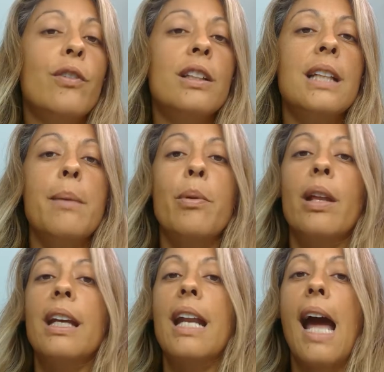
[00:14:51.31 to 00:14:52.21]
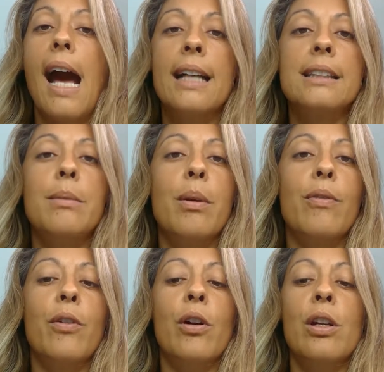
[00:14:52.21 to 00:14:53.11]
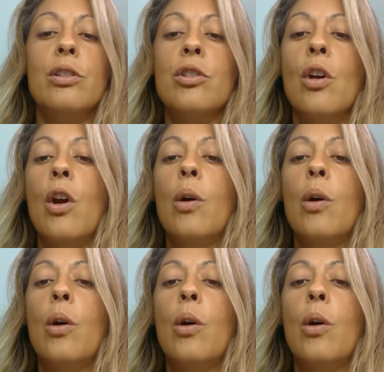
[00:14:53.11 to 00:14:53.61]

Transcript: for example, like it has to be furnished